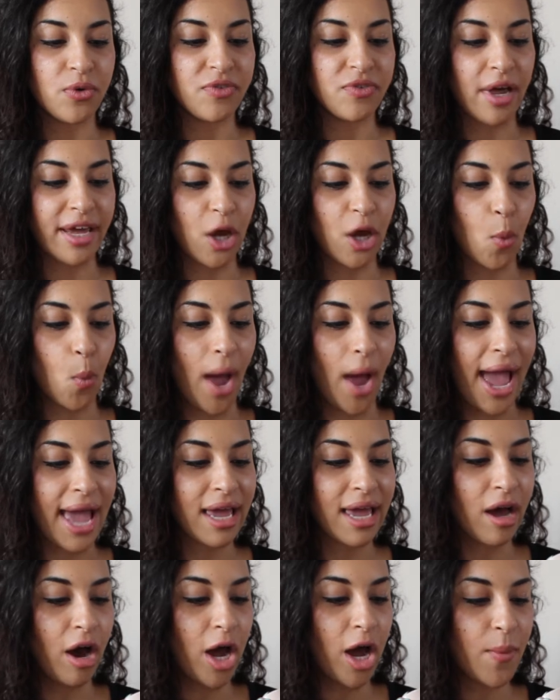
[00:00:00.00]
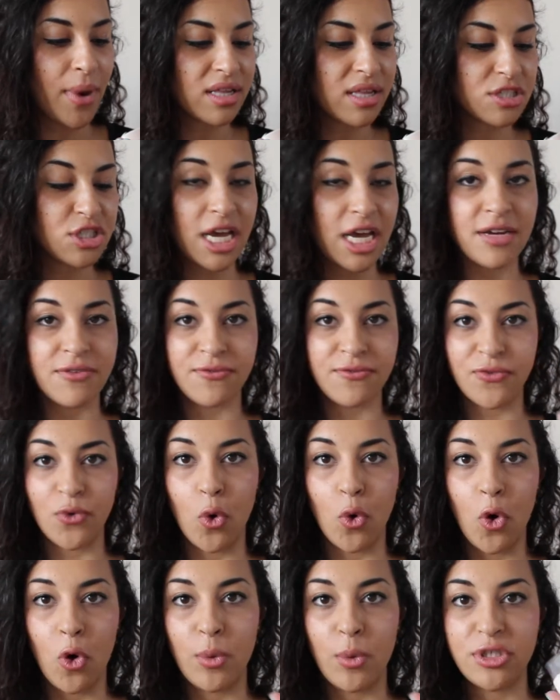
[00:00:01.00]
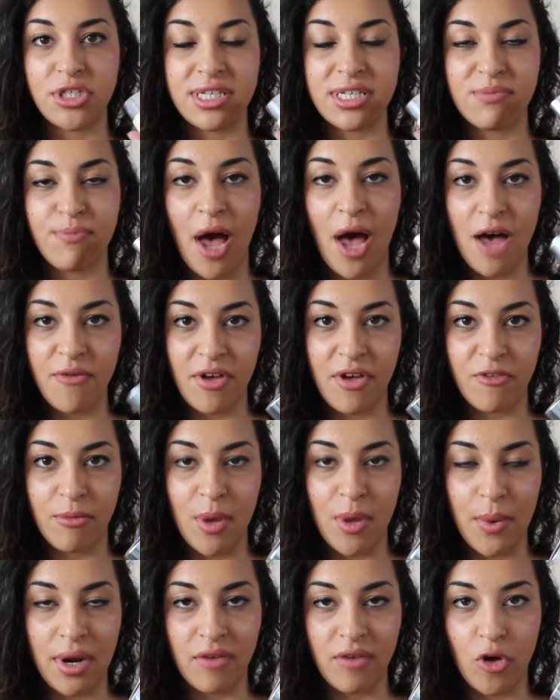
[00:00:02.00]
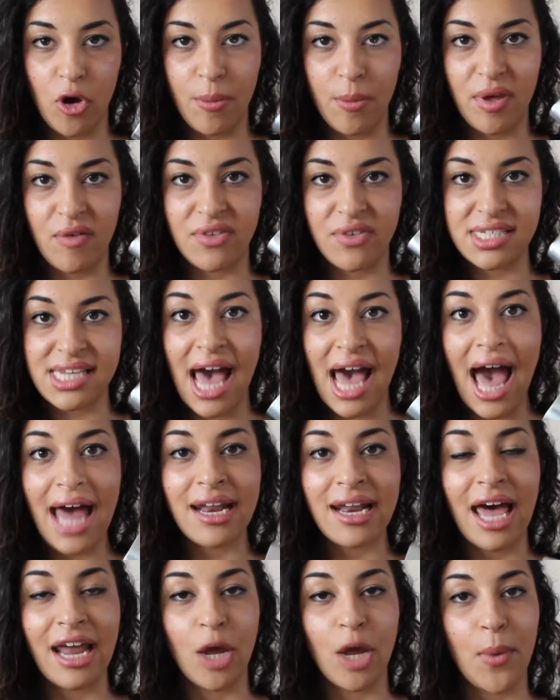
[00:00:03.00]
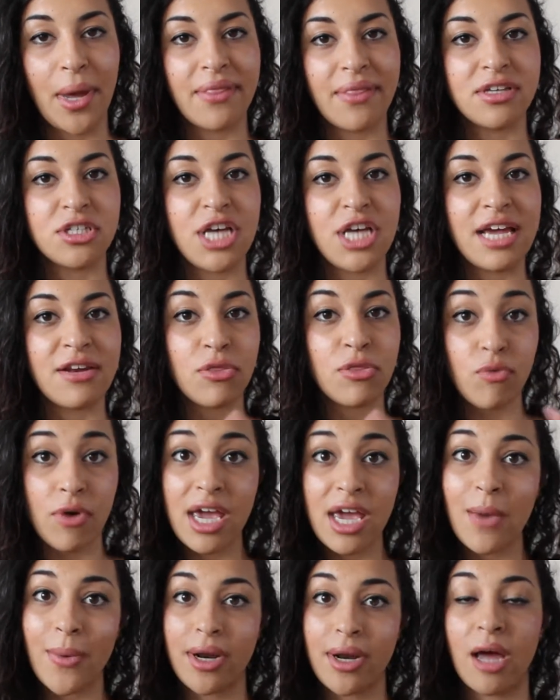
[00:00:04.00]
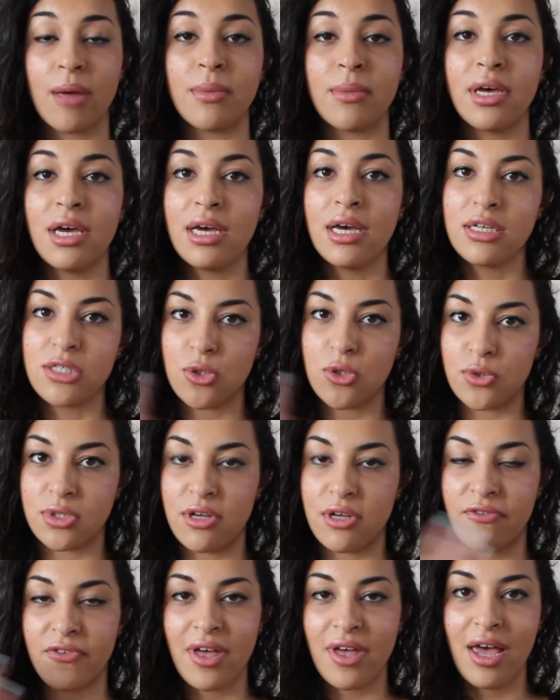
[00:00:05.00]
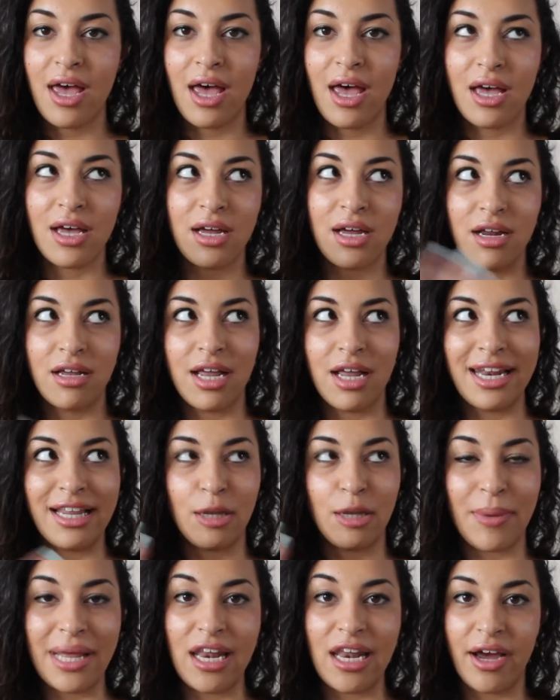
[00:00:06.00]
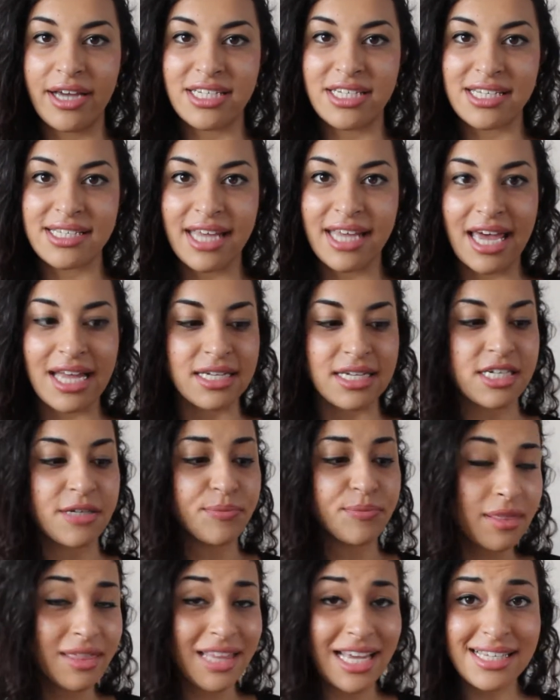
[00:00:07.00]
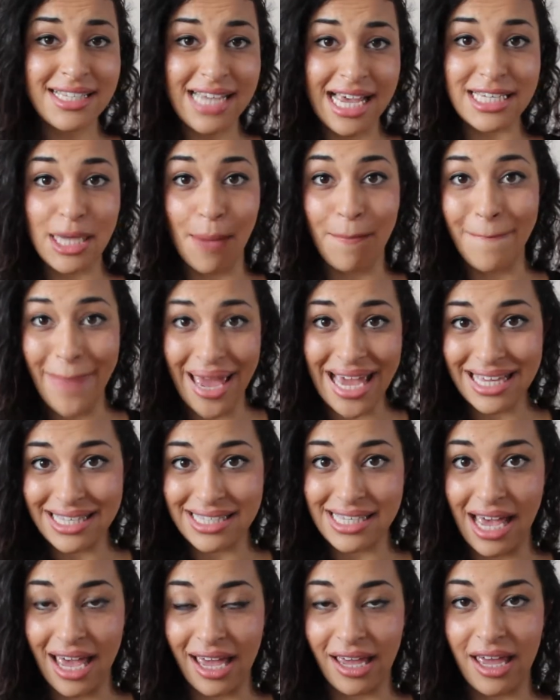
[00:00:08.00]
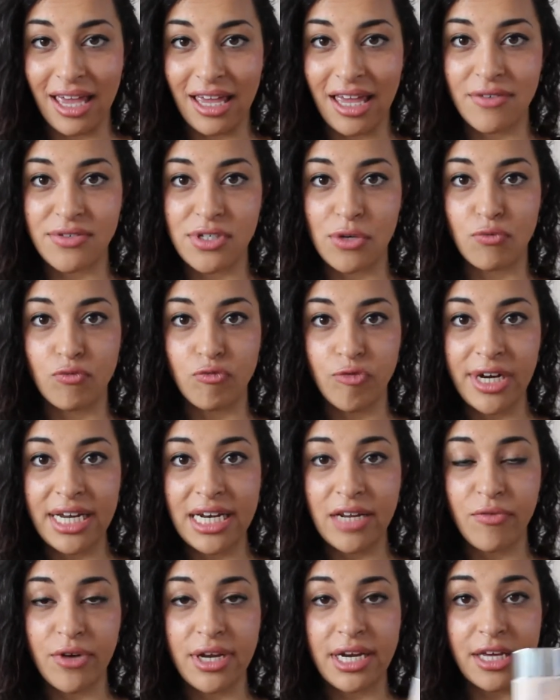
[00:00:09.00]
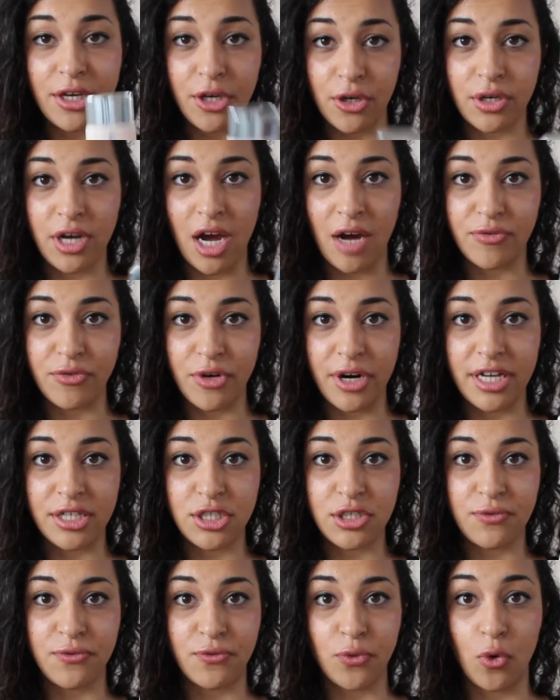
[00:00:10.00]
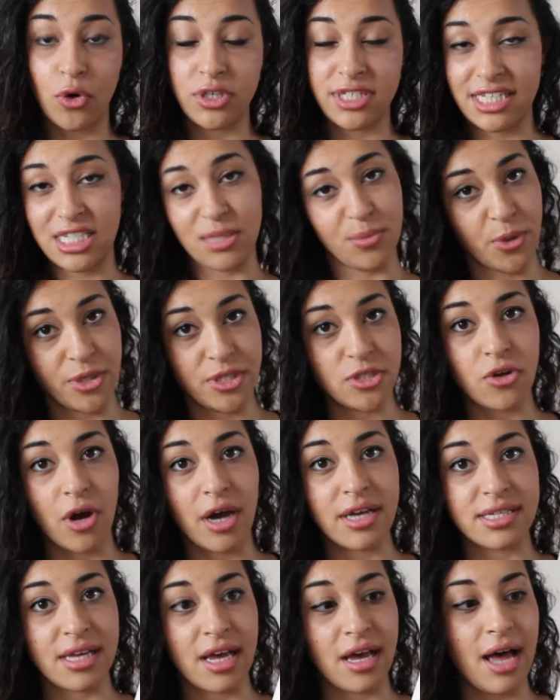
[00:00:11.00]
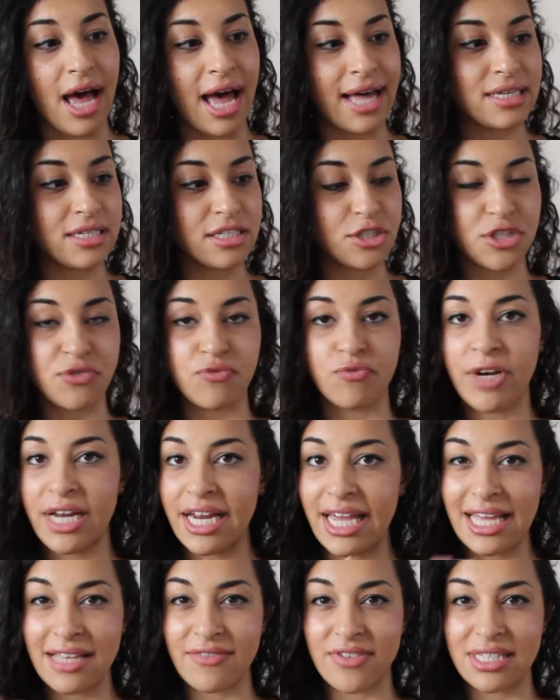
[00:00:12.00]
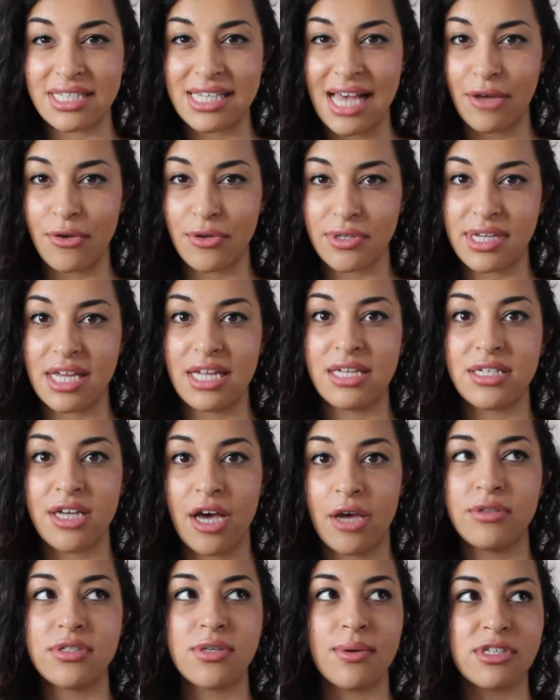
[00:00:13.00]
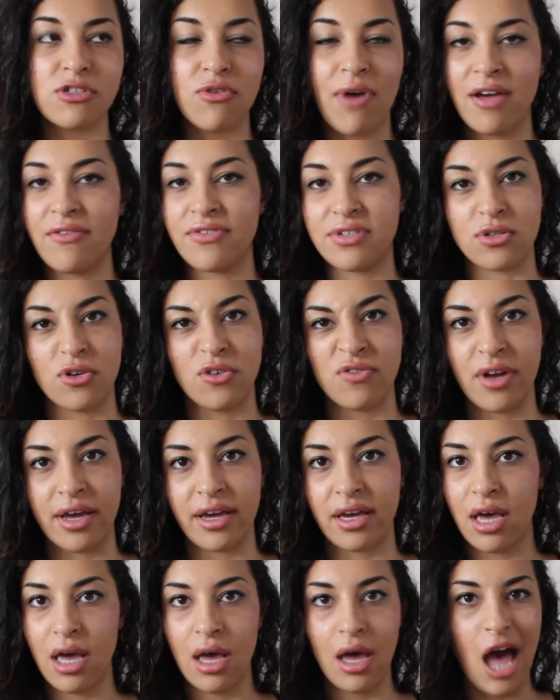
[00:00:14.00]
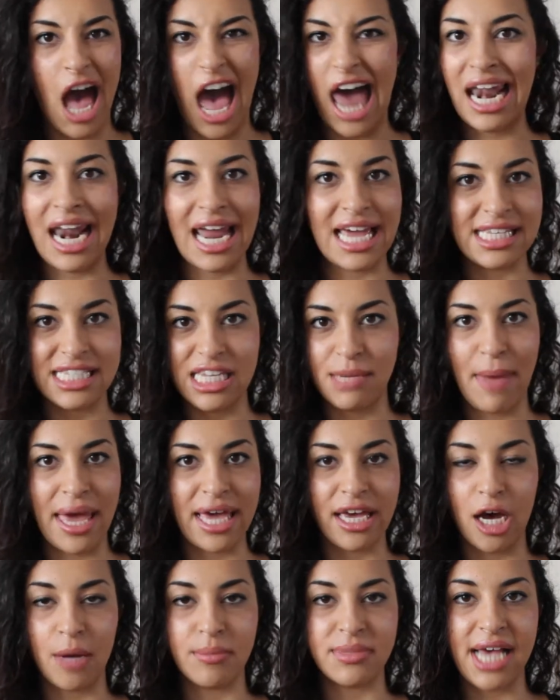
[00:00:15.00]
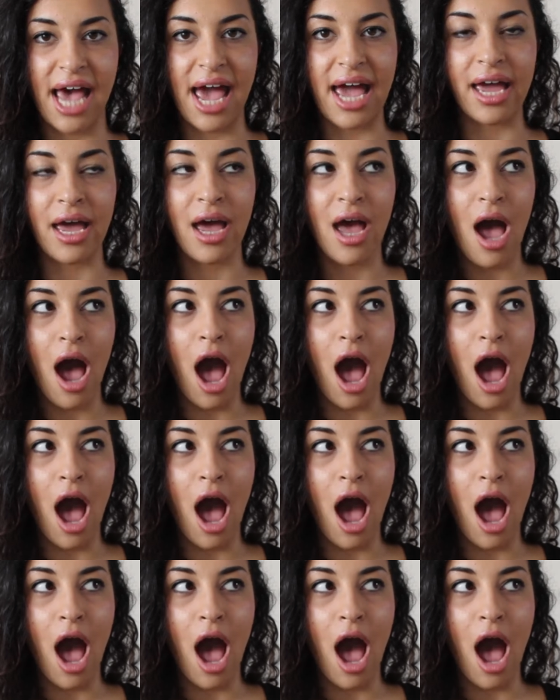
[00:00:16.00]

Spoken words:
of like away. I wear the shade 4, which is perfect for me when I've got a bit of a tan, and I wear the shade 3 when I'm sort of a little bit lighter skinned. This is amazing. It gives a really good coverage for a tinted moisturiser and just really evens out your skin tone, so it's great for sort of like a lazy makeup day.